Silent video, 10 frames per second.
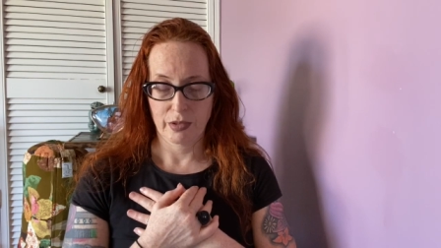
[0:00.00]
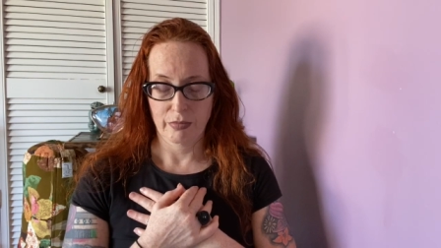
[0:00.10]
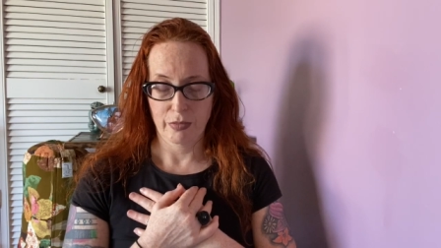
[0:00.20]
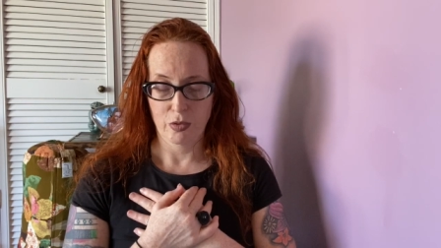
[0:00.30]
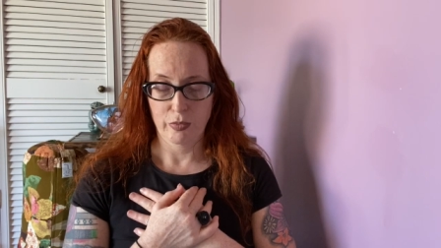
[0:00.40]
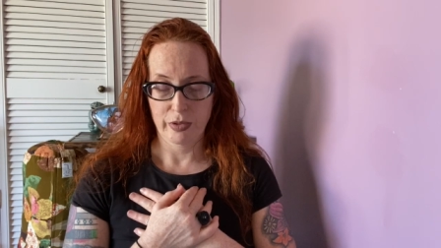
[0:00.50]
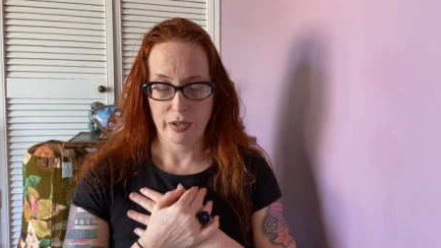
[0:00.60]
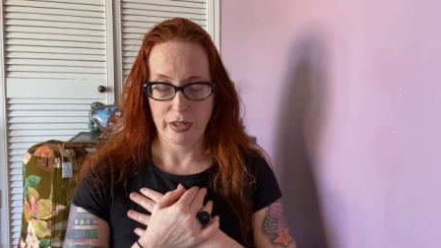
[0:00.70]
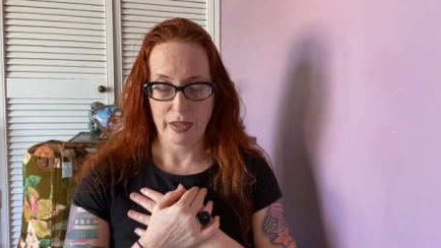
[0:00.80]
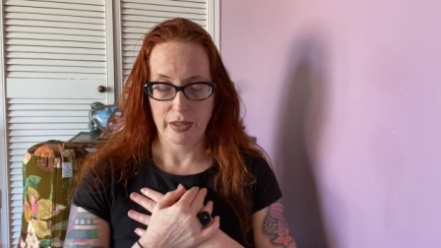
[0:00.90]
Moments
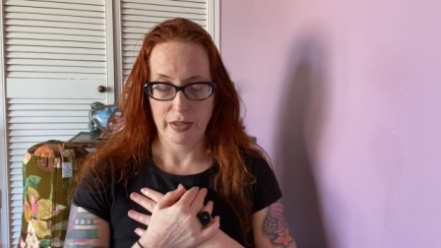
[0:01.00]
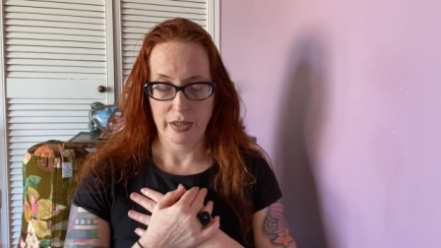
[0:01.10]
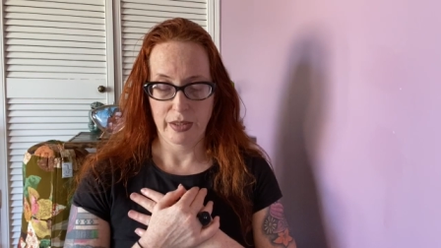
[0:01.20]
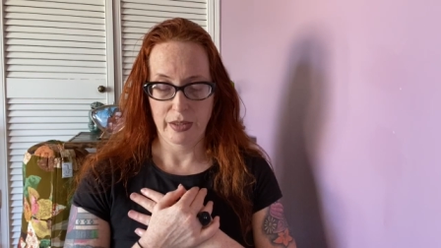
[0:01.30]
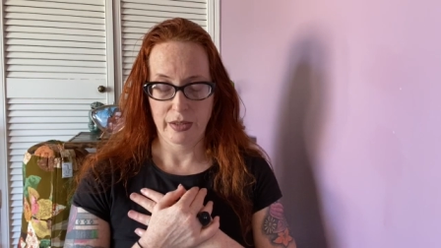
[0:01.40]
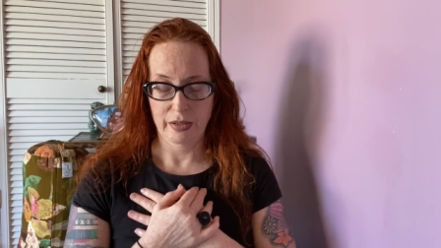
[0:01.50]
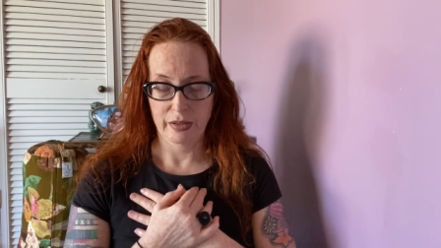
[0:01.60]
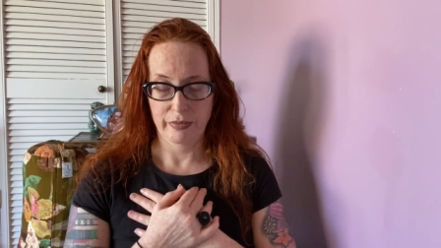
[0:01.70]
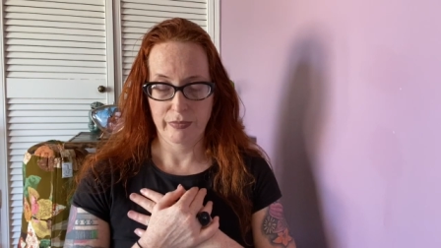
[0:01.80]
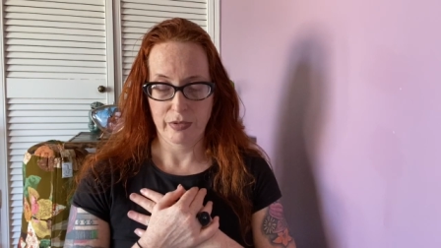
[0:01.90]
like these
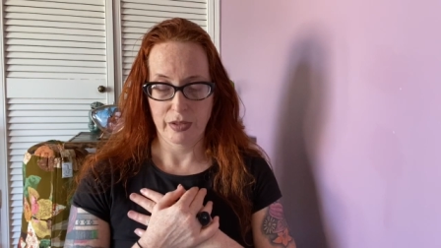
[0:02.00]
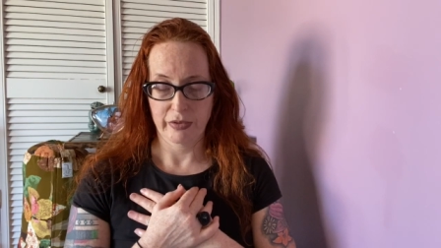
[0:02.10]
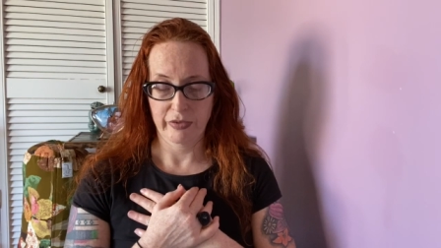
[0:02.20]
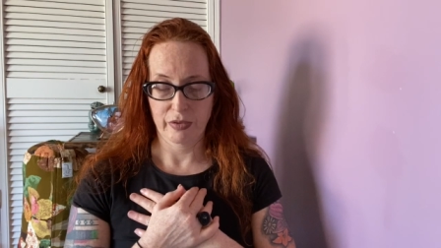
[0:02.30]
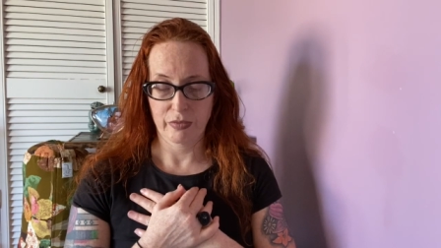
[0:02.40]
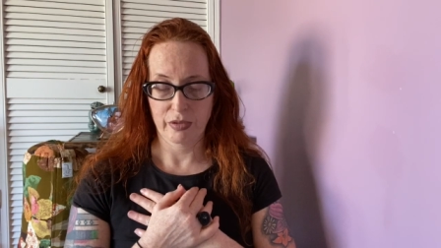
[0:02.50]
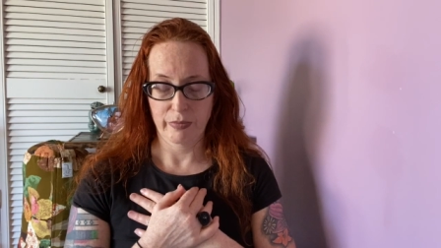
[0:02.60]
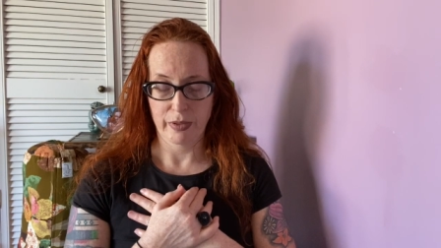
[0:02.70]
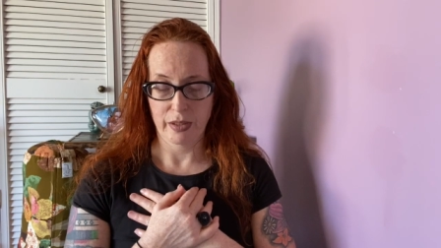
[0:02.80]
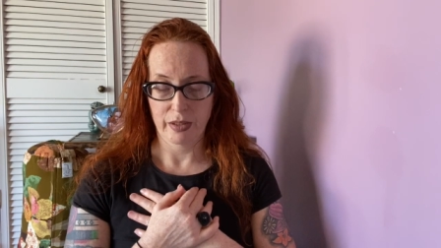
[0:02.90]
are difficult to
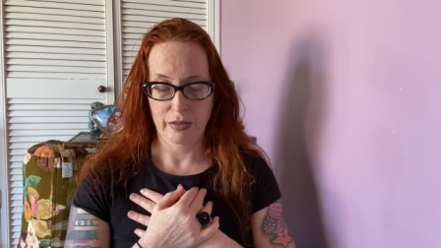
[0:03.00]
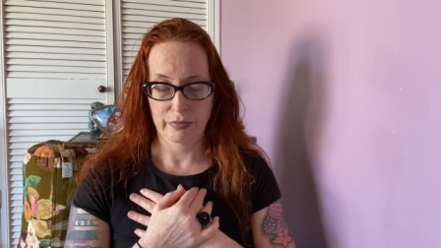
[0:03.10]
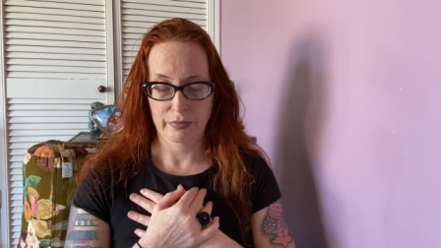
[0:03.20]
bear.